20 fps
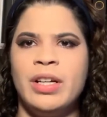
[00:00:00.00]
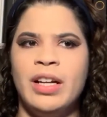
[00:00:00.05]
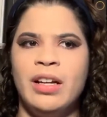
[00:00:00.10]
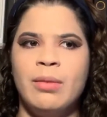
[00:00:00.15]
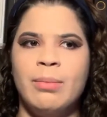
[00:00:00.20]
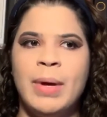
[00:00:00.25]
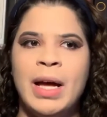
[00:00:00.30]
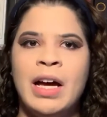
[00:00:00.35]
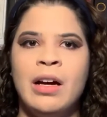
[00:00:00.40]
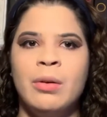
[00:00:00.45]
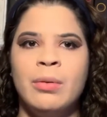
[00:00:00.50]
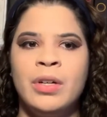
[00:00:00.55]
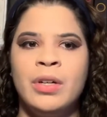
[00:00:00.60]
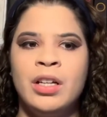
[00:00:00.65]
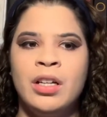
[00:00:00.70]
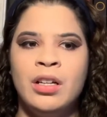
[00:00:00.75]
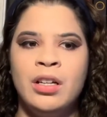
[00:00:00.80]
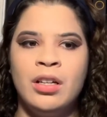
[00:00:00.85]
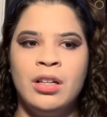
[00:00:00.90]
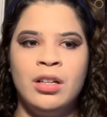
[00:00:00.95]
about,
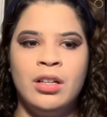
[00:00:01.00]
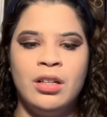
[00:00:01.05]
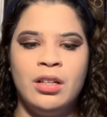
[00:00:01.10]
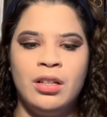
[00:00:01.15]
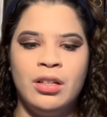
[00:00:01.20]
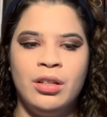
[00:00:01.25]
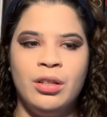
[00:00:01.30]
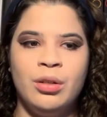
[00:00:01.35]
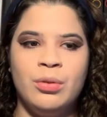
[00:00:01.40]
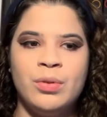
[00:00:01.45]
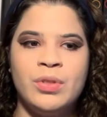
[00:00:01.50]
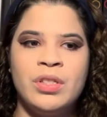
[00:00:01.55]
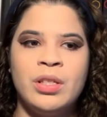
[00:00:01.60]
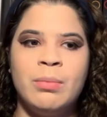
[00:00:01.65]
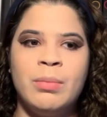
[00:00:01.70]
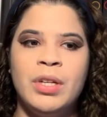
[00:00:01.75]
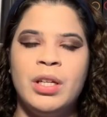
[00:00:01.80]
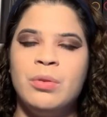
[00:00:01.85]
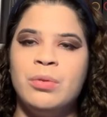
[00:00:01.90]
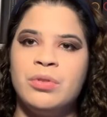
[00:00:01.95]
you know,
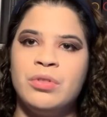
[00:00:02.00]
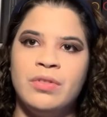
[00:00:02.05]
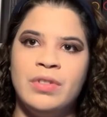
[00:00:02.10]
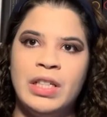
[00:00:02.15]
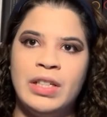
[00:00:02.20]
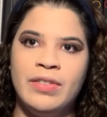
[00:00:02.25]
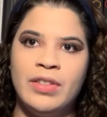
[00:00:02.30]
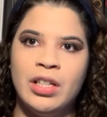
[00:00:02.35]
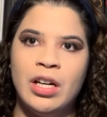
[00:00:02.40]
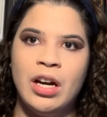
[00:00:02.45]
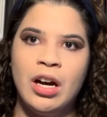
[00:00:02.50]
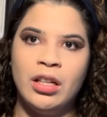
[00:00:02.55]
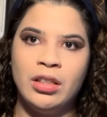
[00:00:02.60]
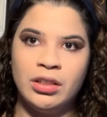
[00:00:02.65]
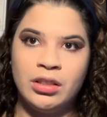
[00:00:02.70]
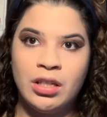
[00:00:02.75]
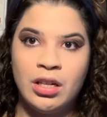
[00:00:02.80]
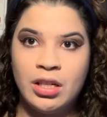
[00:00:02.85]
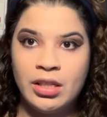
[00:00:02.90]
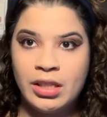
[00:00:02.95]
somebody who survived the
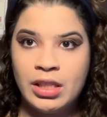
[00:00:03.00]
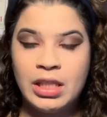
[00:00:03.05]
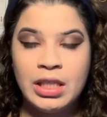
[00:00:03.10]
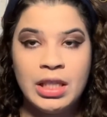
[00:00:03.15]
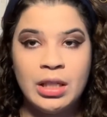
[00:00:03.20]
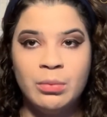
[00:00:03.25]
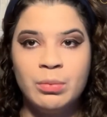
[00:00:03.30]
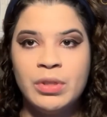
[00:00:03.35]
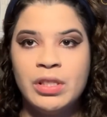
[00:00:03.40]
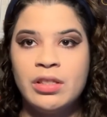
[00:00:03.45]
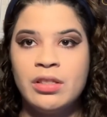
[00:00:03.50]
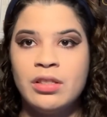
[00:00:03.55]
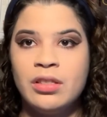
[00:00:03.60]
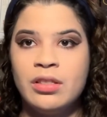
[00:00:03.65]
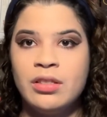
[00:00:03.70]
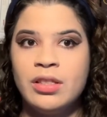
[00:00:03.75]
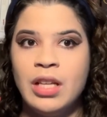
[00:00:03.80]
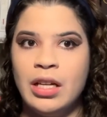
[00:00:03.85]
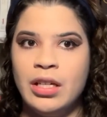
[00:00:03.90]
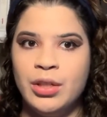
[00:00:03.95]
Holocaust and then was
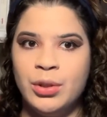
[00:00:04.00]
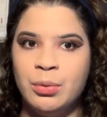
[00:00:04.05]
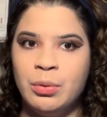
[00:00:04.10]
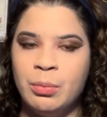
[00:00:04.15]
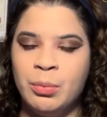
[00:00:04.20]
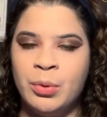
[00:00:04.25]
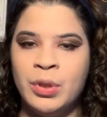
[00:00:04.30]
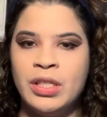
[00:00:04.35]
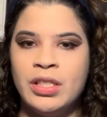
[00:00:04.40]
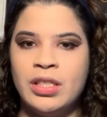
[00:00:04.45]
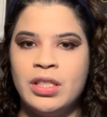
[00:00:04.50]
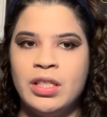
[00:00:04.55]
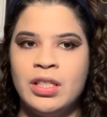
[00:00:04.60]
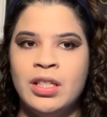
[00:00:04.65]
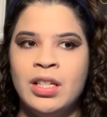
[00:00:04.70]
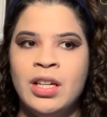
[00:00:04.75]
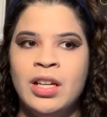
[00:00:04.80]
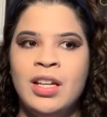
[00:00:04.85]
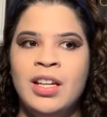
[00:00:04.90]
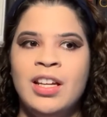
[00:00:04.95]
sent into a
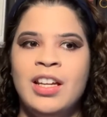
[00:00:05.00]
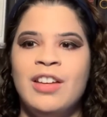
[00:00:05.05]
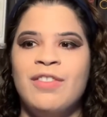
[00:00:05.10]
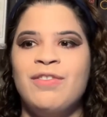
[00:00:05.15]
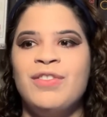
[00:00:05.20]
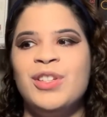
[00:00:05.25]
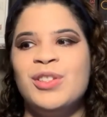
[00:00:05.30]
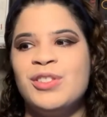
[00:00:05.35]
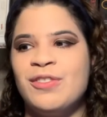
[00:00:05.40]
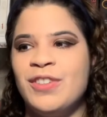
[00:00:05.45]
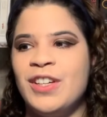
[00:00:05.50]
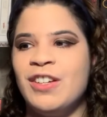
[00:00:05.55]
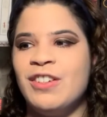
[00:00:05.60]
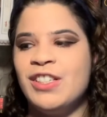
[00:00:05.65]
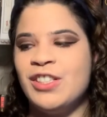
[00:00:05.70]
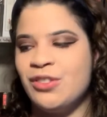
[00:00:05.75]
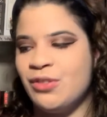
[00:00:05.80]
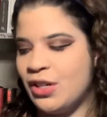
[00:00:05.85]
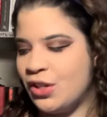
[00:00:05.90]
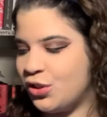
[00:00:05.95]
prison. It feels
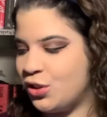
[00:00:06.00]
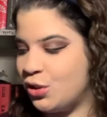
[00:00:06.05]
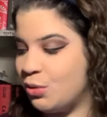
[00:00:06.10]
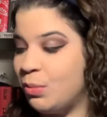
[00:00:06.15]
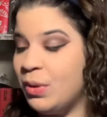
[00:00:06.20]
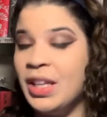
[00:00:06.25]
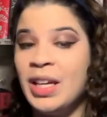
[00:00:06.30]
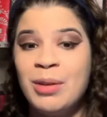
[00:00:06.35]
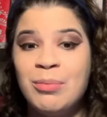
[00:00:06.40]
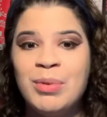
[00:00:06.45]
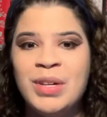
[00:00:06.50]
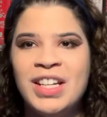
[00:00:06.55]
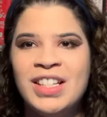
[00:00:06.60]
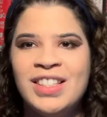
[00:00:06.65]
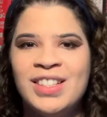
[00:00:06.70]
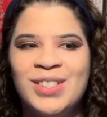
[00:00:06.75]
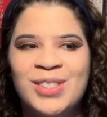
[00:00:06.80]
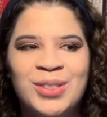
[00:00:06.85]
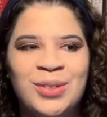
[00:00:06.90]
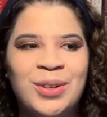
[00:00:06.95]
very strange to be like, but it's
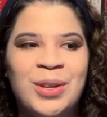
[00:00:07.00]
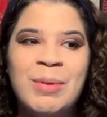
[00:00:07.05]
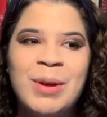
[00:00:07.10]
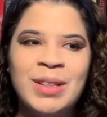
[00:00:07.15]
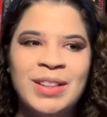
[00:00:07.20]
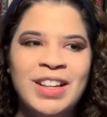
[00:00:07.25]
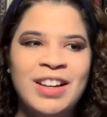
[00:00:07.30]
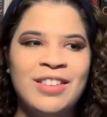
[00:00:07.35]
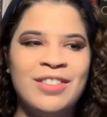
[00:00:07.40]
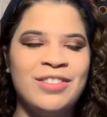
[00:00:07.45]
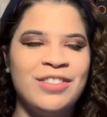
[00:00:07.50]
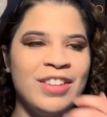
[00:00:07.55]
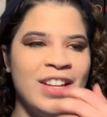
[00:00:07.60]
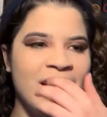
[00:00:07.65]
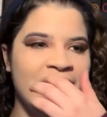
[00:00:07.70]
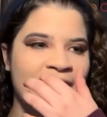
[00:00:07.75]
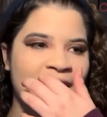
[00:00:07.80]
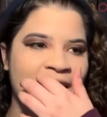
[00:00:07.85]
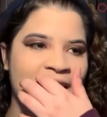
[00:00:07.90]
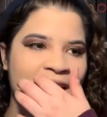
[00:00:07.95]
a story about love.
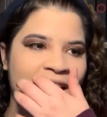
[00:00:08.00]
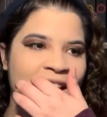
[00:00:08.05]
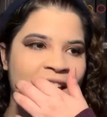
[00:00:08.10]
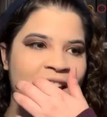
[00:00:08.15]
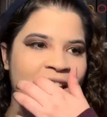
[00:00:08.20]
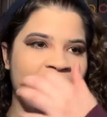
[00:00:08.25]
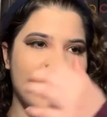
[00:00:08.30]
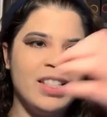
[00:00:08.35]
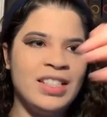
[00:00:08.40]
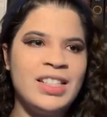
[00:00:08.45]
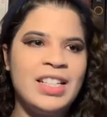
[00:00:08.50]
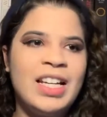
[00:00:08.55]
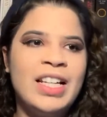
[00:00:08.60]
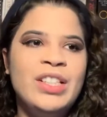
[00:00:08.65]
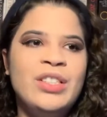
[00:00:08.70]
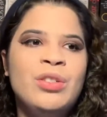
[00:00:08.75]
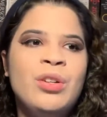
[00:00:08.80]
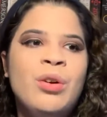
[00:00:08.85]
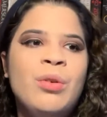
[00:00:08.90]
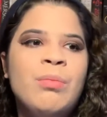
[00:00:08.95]
And I
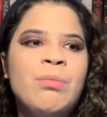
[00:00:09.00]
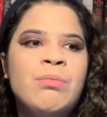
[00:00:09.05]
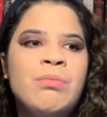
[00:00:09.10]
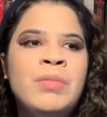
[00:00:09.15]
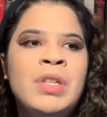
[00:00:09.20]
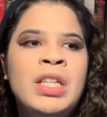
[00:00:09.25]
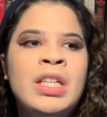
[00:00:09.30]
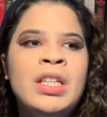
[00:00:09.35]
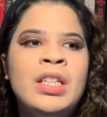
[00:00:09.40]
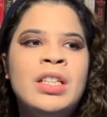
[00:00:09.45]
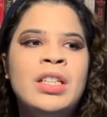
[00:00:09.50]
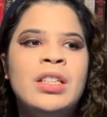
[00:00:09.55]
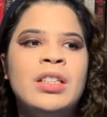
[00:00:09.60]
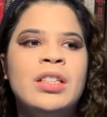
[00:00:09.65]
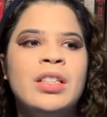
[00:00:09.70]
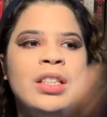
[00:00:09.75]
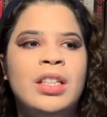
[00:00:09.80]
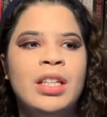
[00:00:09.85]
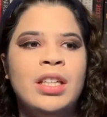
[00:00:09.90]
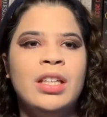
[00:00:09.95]
don't mean
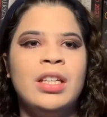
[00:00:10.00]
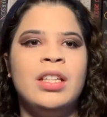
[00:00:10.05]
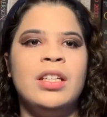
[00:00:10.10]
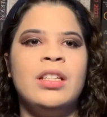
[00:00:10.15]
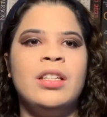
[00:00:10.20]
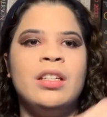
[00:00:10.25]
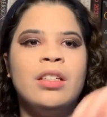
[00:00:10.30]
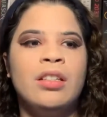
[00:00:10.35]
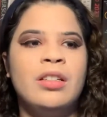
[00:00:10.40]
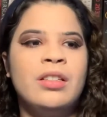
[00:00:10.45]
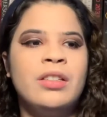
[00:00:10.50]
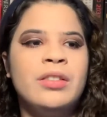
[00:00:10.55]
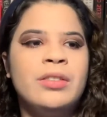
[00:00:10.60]
it in